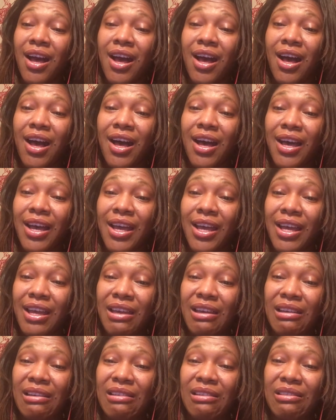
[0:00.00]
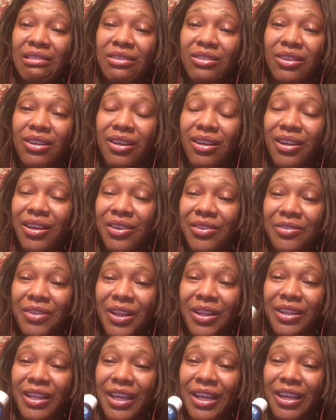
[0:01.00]
I
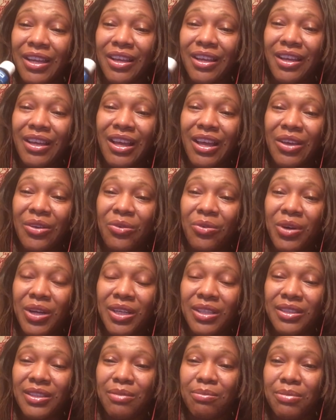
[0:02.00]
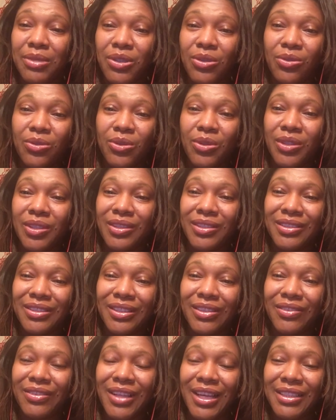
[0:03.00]
felt like I wanted to puke.
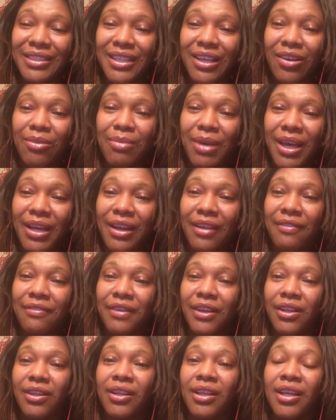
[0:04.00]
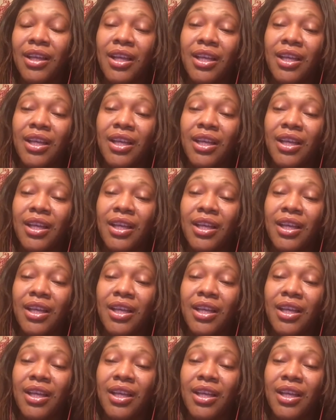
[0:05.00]
So that's how bad I felt.